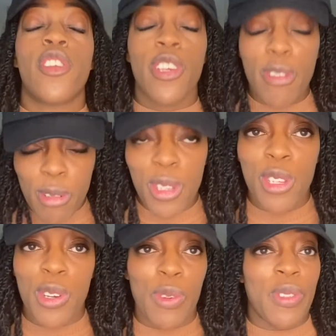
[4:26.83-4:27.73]
used
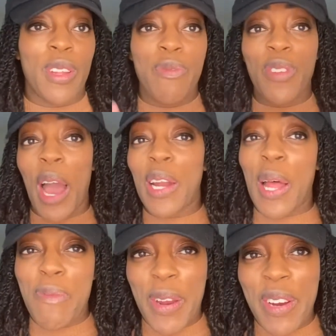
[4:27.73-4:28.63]
to, they've gotten a
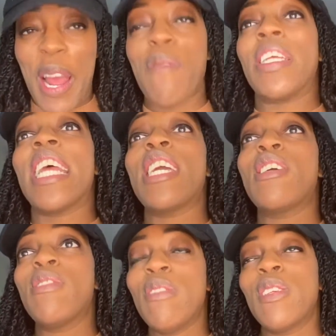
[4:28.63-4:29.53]
lot better now, but they
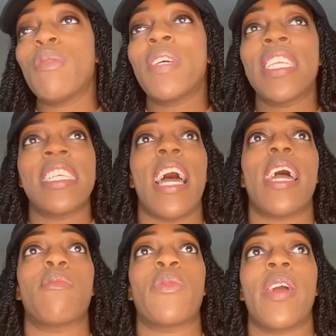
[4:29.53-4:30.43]
used to be the
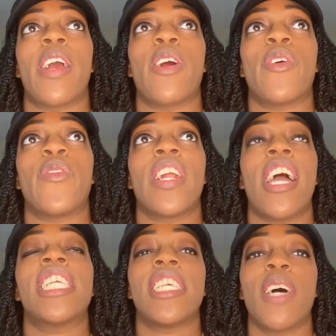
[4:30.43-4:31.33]
type where when
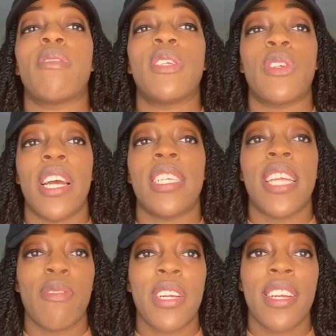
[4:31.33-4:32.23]
I said I would stress,
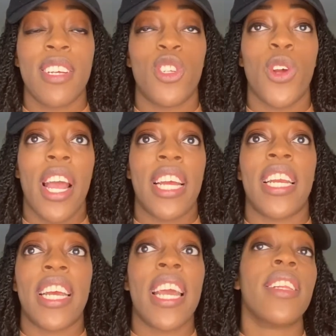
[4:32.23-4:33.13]
they would try and
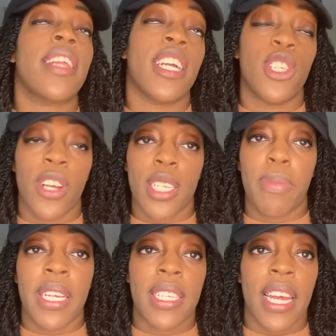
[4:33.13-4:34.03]
negate that stress
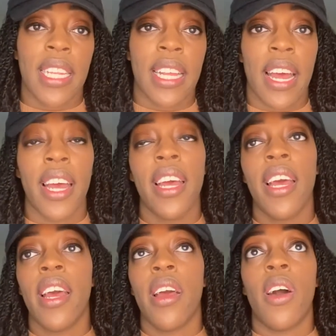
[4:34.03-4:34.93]
by saying that,
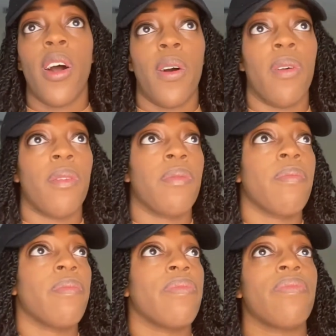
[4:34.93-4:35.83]
oh,
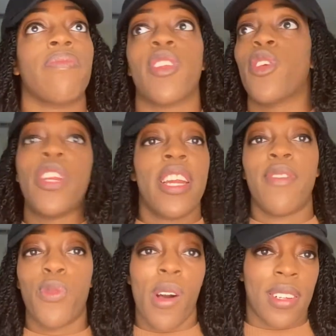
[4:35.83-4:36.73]
you didn't have
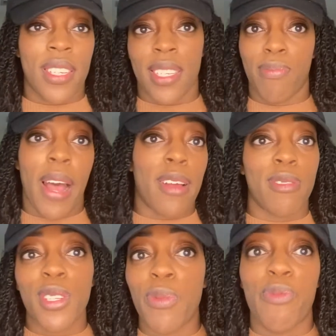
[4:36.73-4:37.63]
to walk six
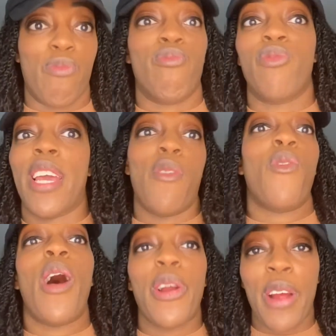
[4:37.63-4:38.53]
miles to get
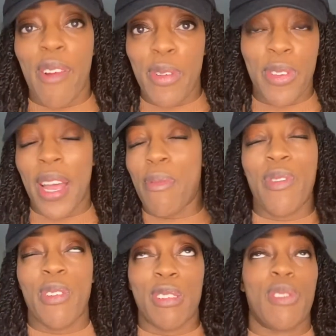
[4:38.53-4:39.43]
water every day
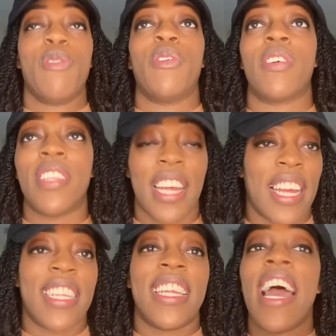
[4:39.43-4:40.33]
before school.
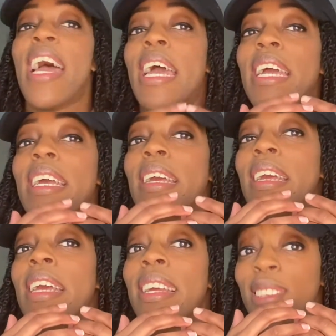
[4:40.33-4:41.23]
Like, that
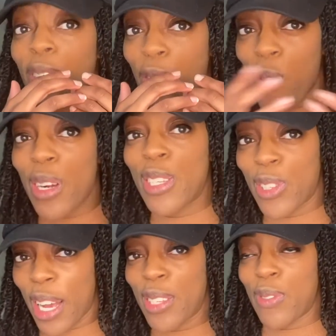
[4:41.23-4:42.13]
is of course
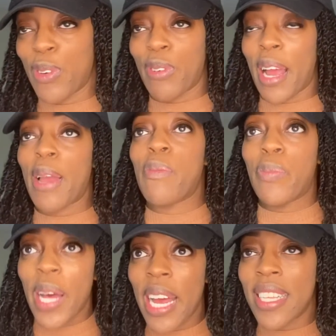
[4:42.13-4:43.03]
stressful, right?
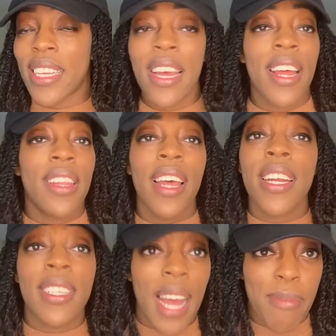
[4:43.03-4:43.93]
But that
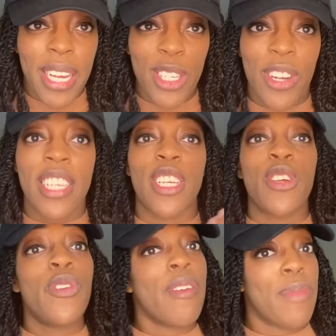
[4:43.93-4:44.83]
is not my stress, and
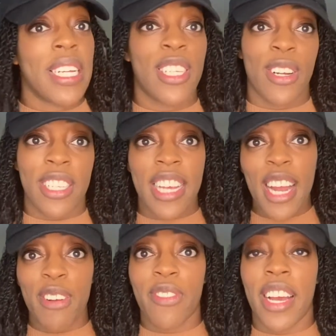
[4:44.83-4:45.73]
you have made certain
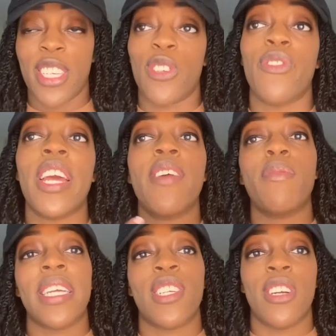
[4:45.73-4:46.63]
sacrifices, or they have
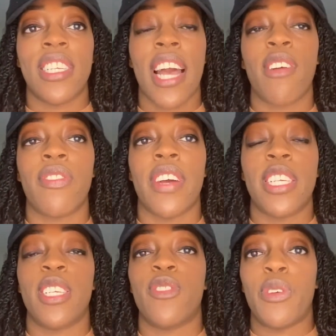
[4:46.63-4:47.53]
made certain
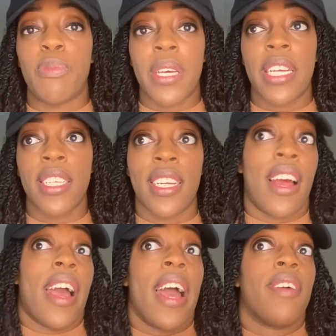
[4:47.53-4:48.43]
sacrifices for me to
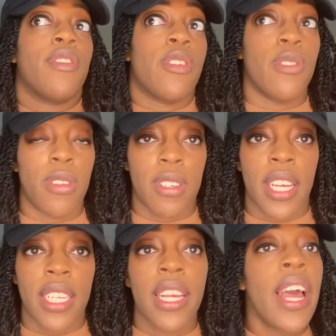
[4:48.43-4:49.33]
not have to do those
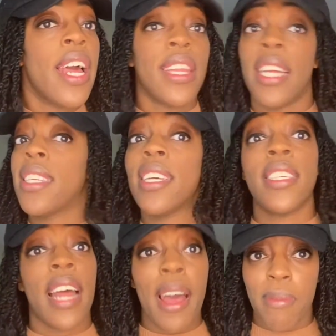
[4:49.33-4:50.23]
things. That does
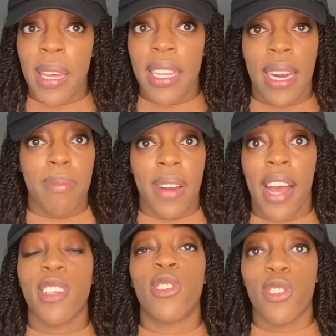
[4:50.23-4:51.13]
not mean that I'm
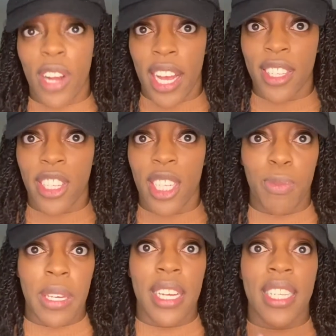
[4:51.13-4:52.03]
not stressed just
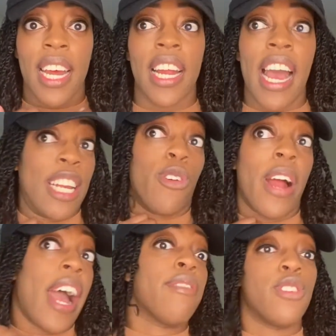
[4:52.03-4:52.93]
because that I don't
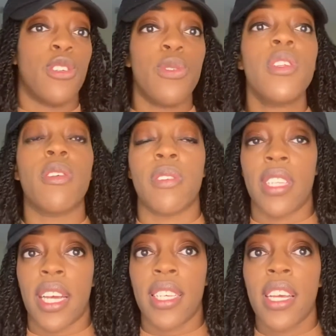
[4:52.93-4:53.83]
have to do those
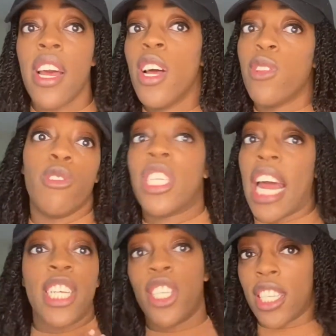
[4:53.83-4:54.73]
things. Those,
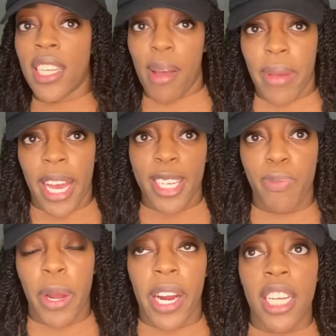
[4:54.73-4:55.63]
that's just not my
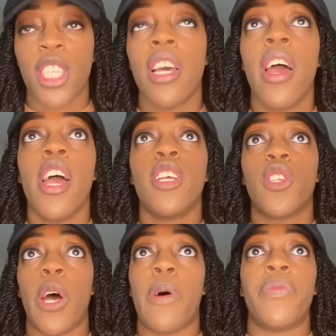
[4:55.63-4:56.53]
experience.
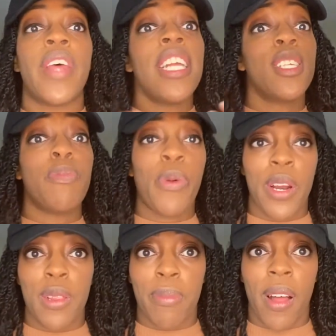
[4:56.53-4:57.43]
So that's the point
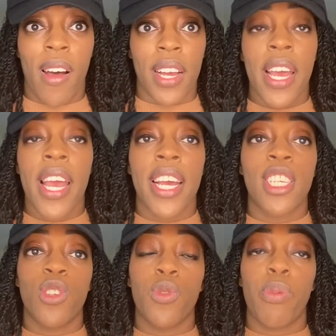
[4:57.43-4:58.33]
of the blog,
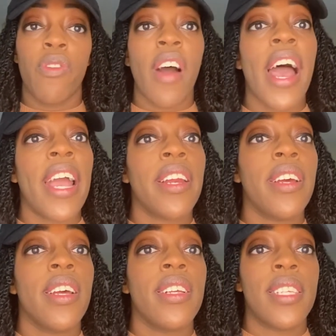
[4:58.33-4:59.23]
is to provide
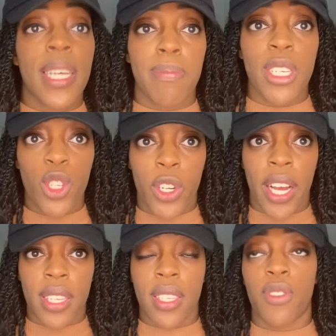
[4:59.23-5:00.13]
tips and
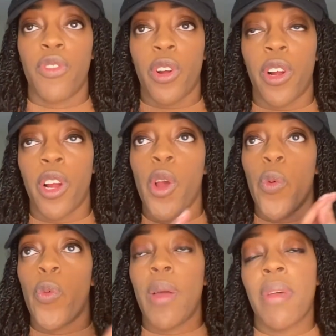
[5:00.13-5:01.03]
tricks for
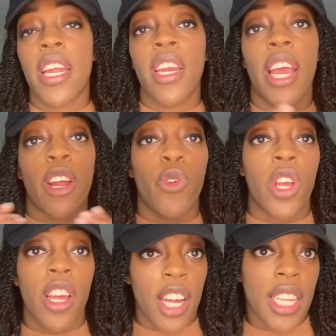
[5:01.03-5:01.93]
women and
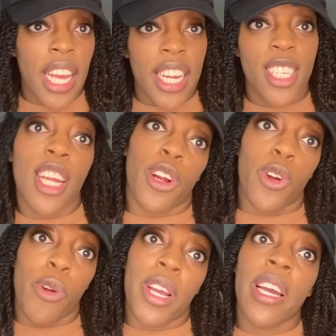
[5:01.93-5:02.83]
young ladies that are
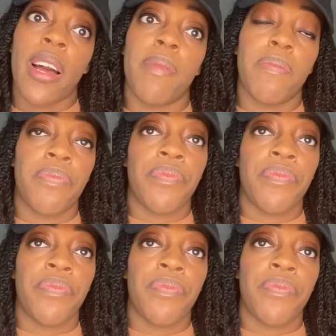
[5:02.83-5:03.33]
growing up